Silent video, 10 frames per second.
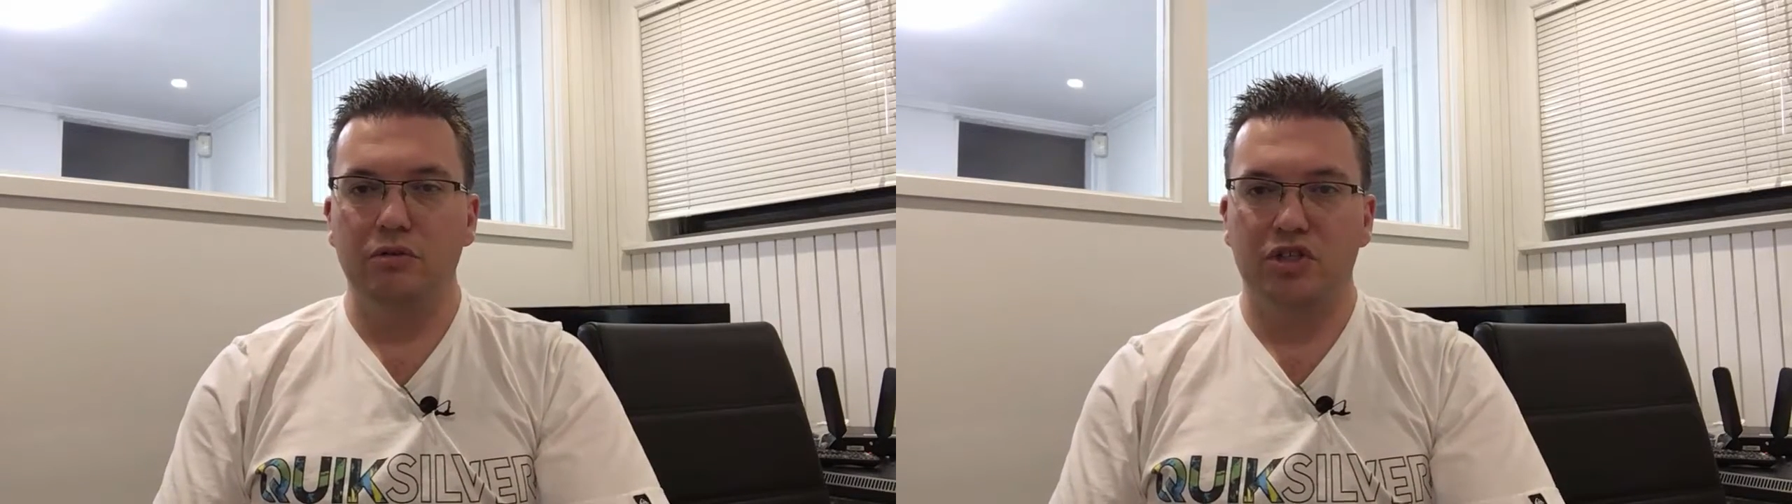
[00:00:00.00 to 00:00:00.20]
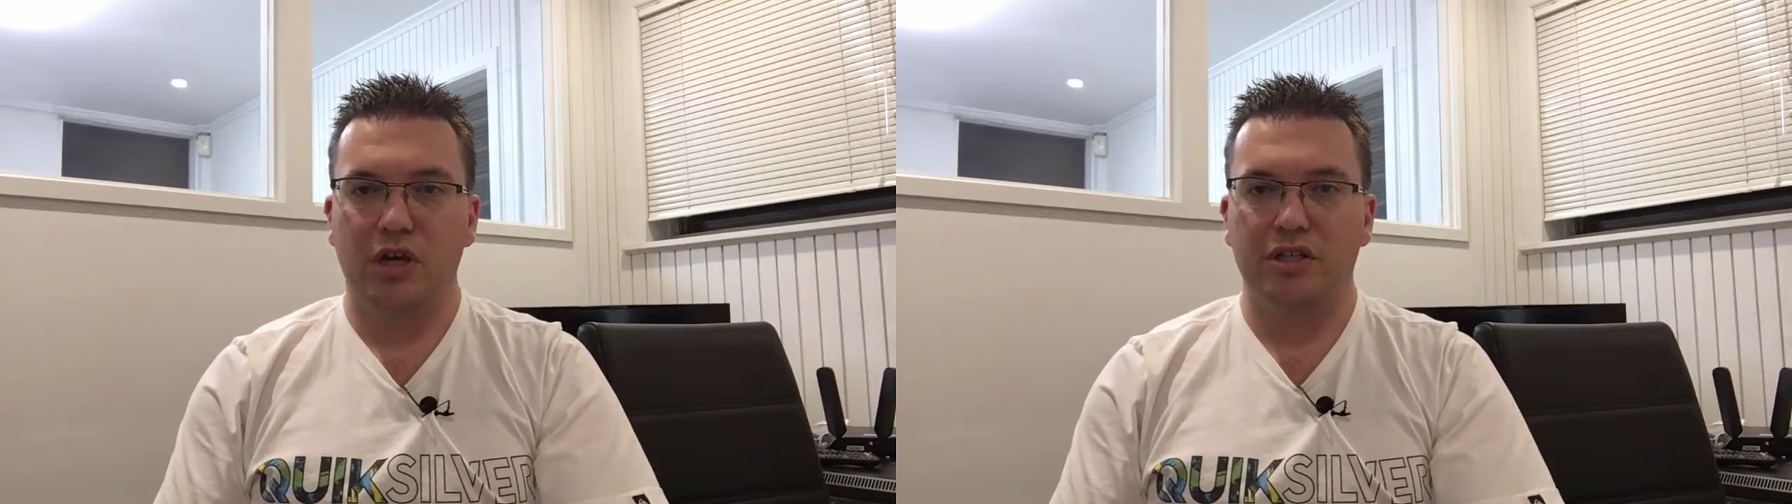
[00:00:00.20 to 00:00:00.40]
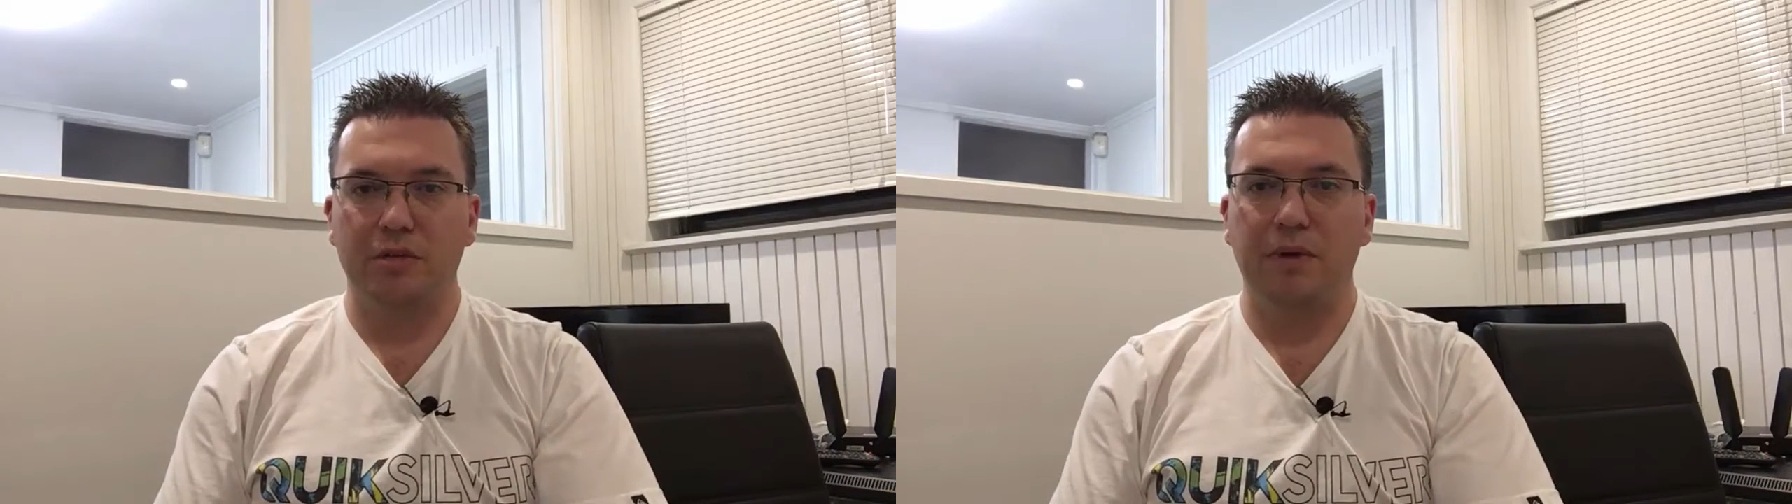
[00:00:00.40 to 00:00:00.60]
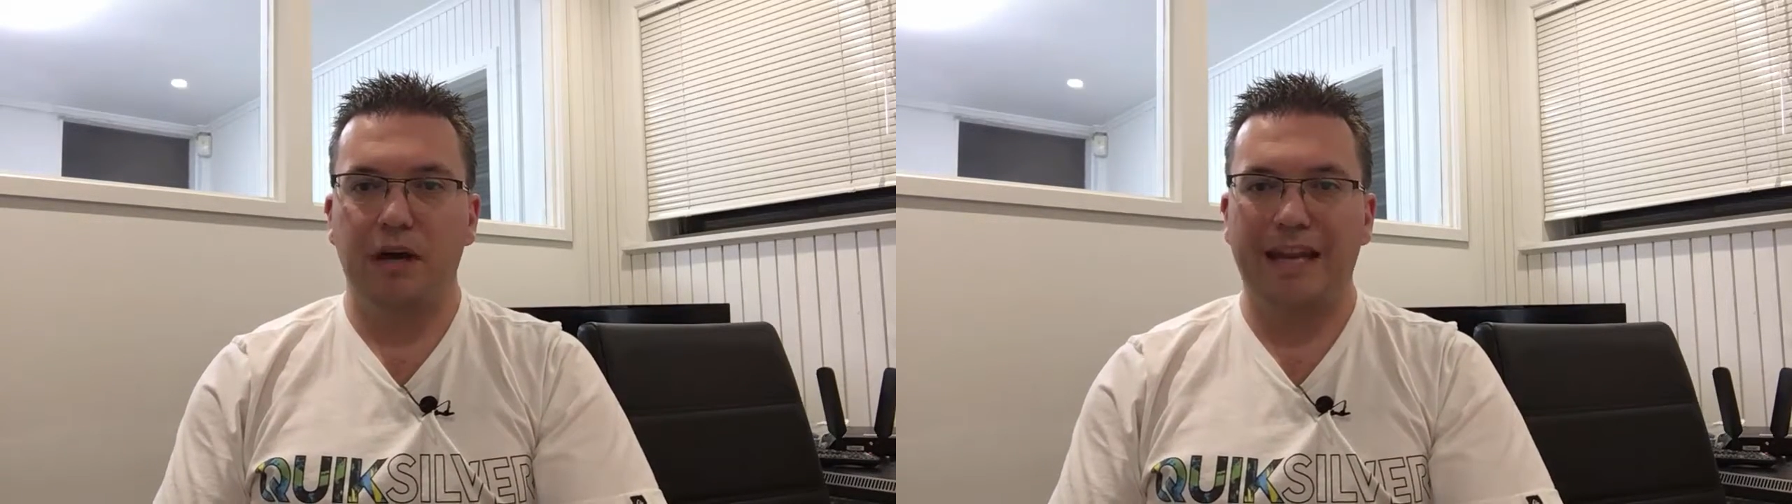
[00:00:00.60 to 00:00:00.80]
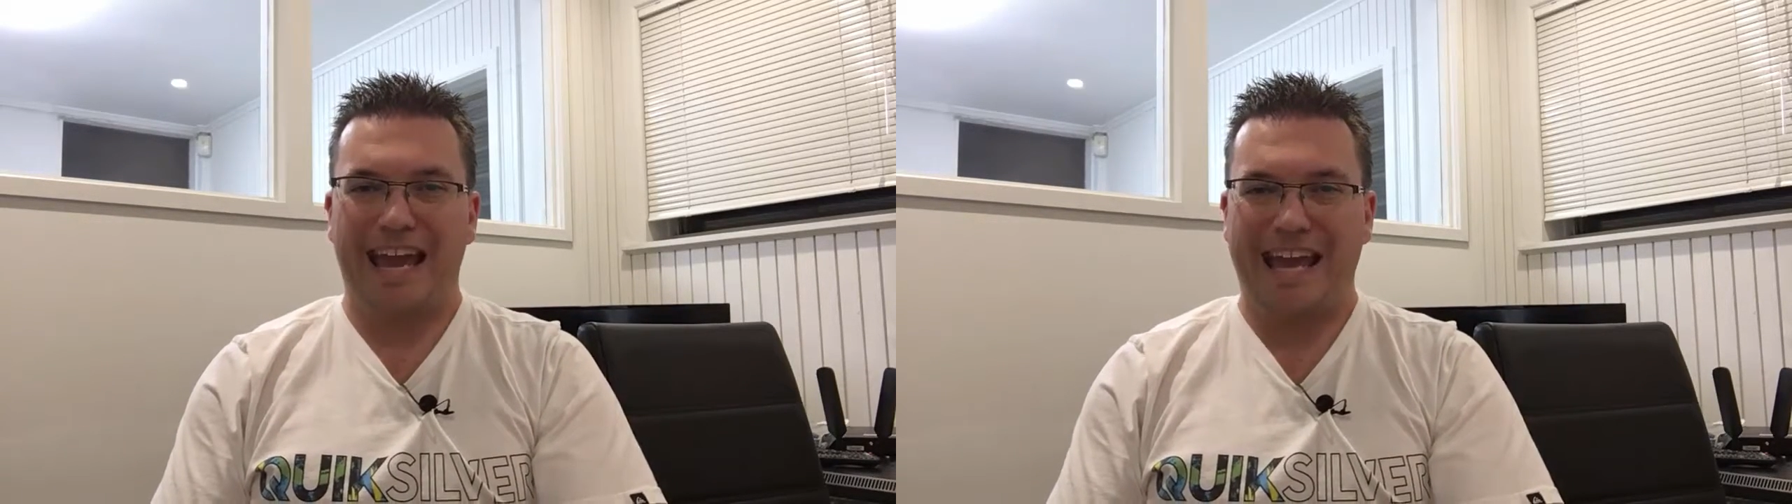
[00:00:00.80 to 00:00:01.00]
just
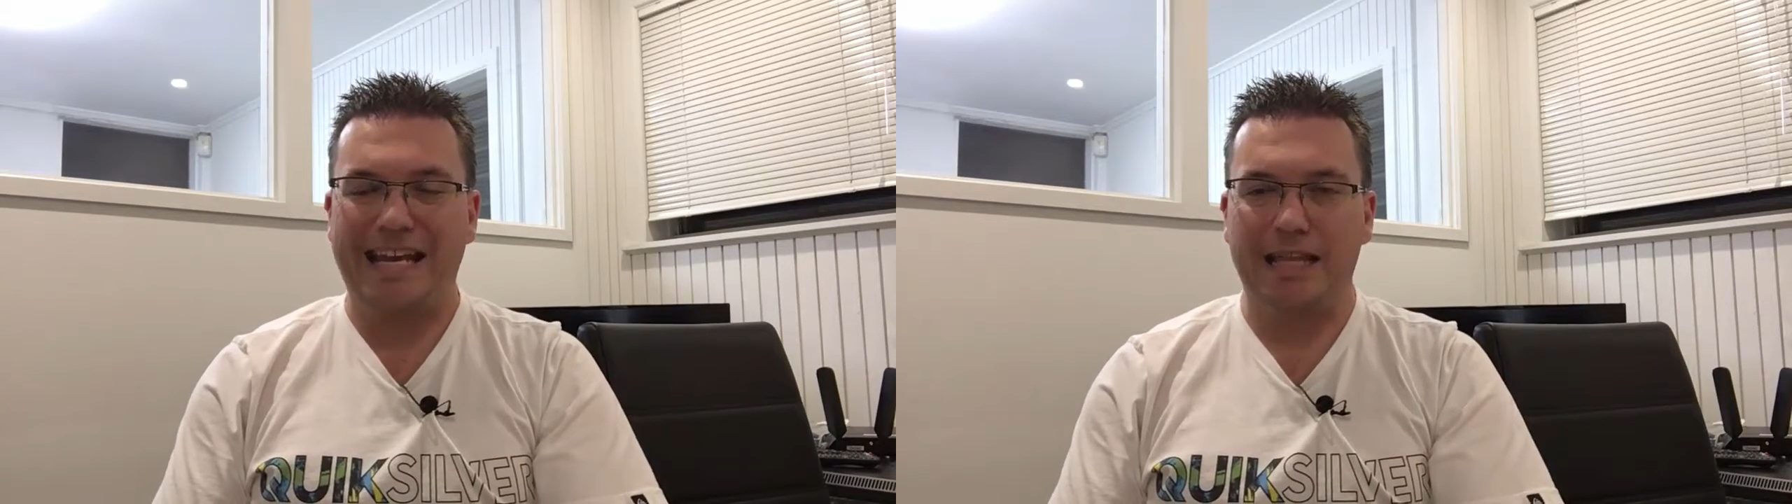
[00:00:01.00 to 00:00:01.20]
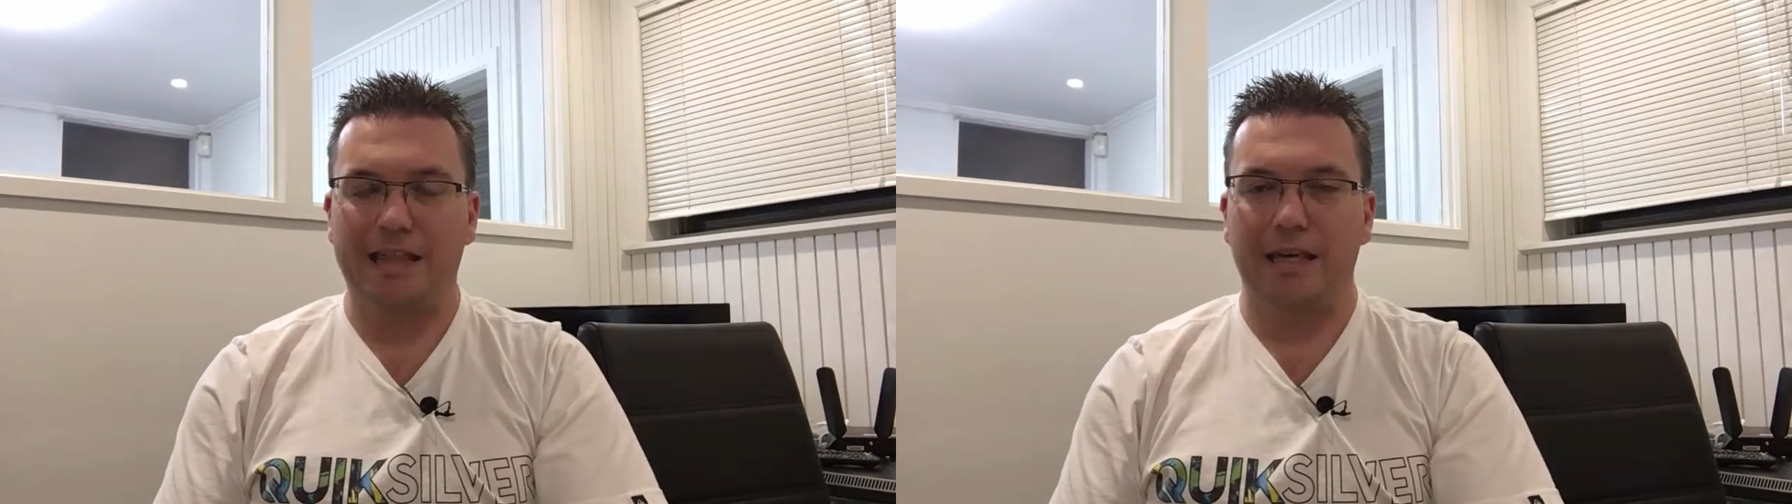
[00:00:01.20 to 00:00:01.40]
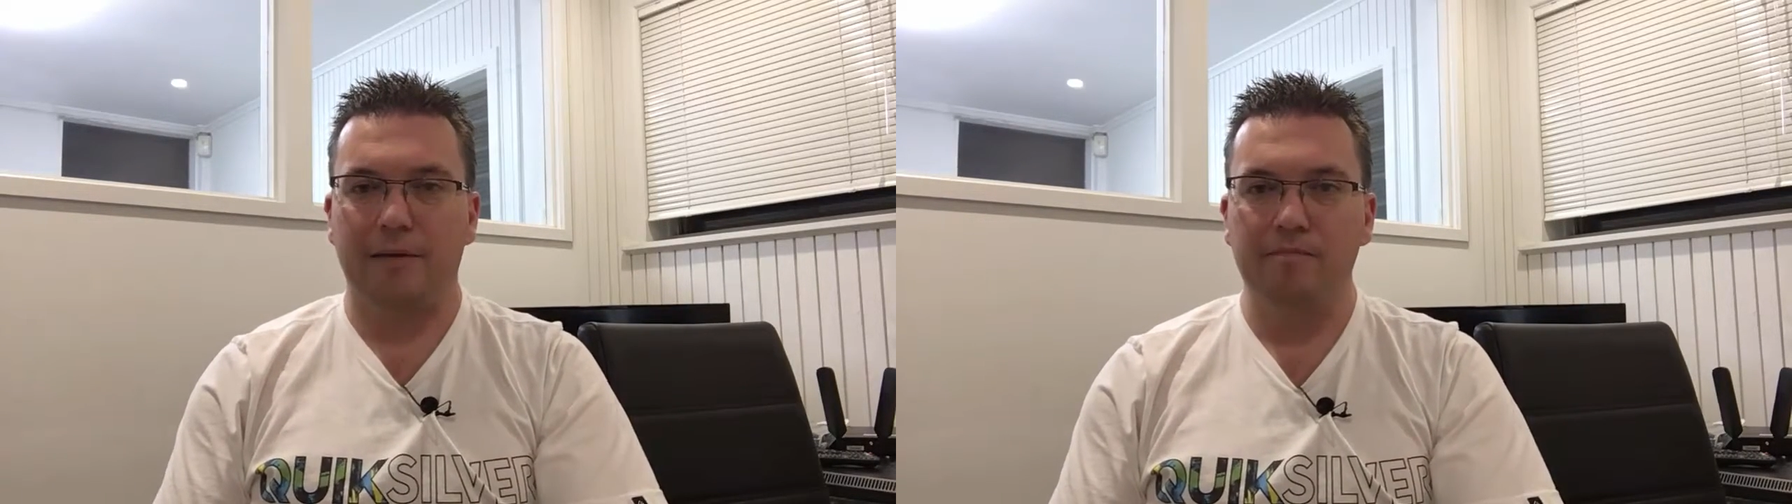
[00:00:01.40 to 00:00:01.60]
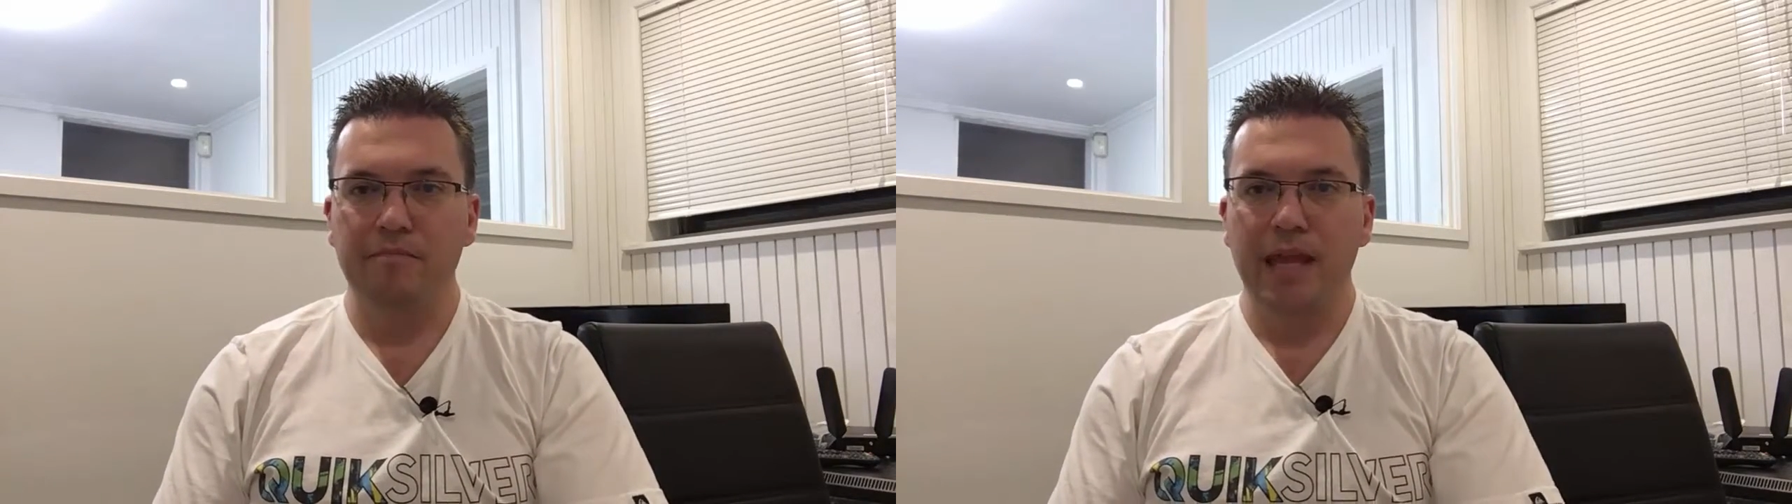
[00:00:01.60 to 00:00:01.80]
about anything.